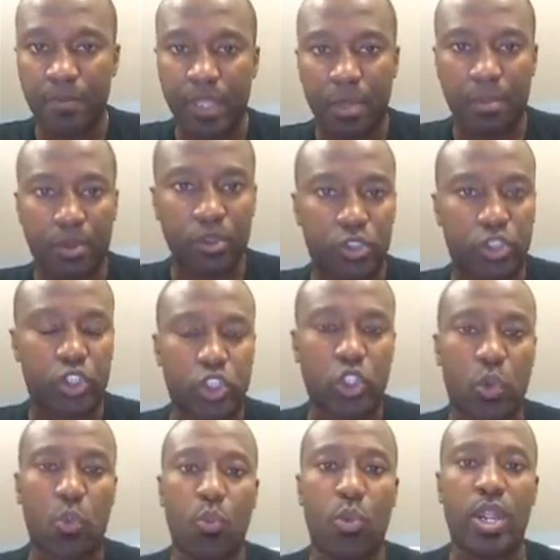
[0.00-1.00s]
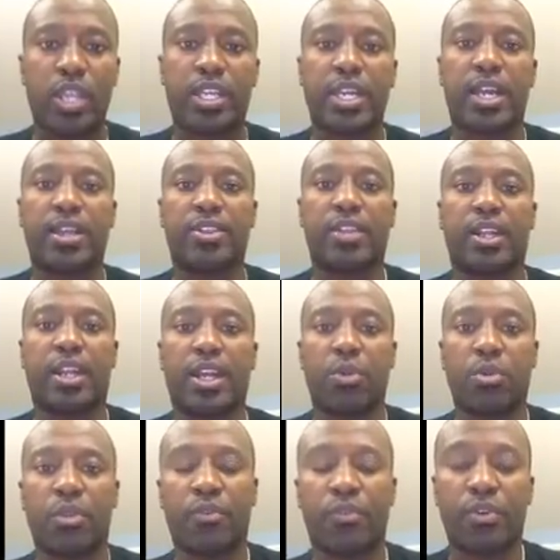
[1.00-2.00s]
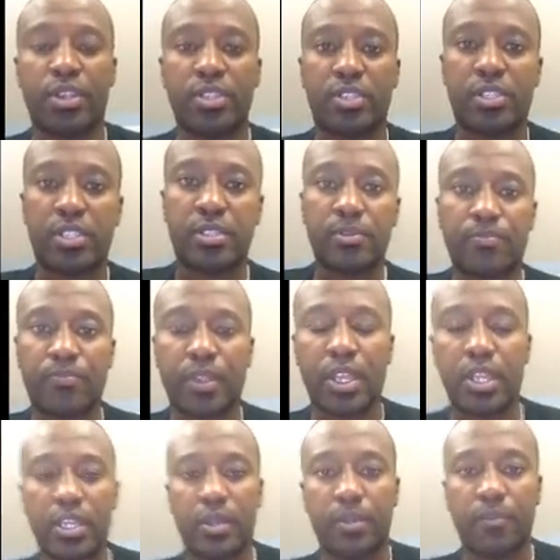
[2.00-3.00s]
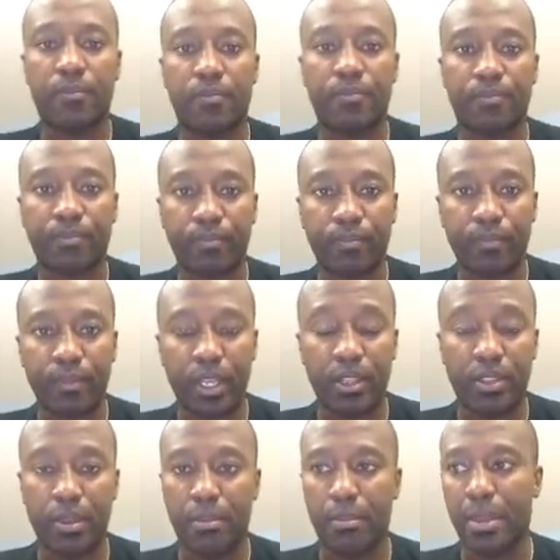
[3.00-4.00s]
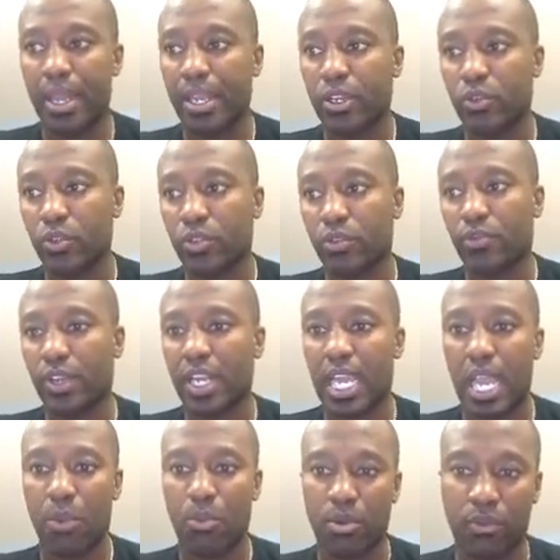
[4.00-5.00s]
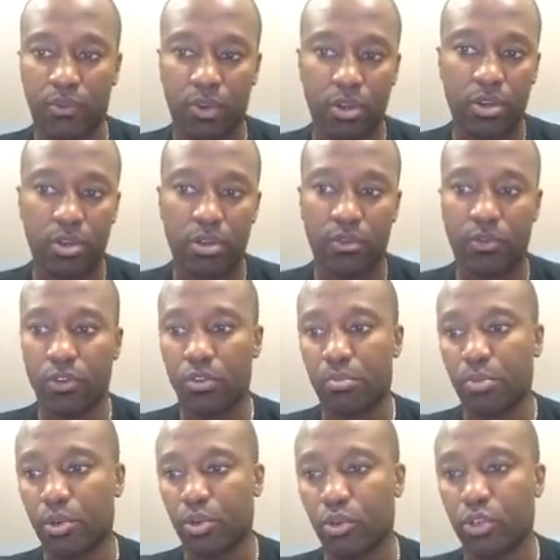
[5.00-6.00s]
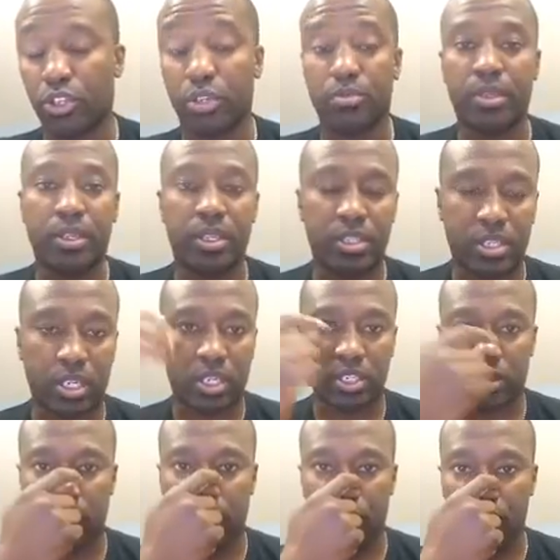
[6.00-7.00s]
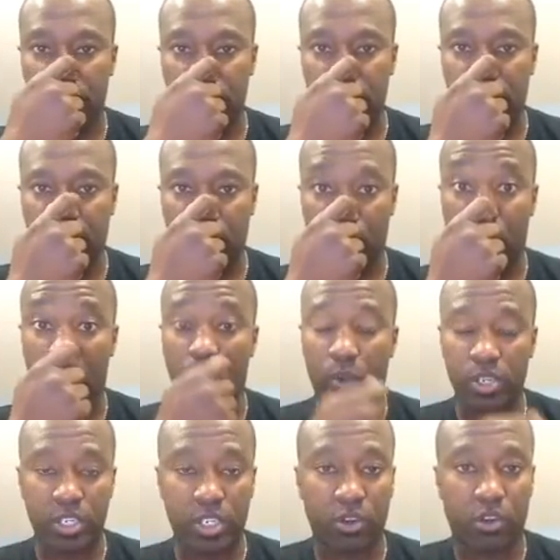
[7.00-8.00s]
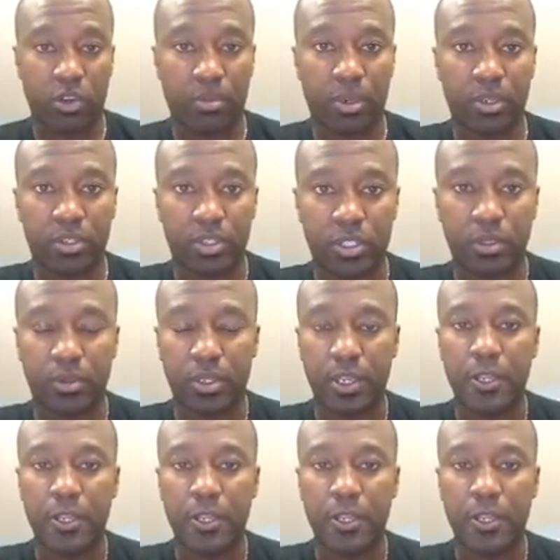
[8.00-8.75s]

But somewhere down the line, whether it's the man who's fell out with love or boredom, and there's lots of reasons for why, which I'll come on to,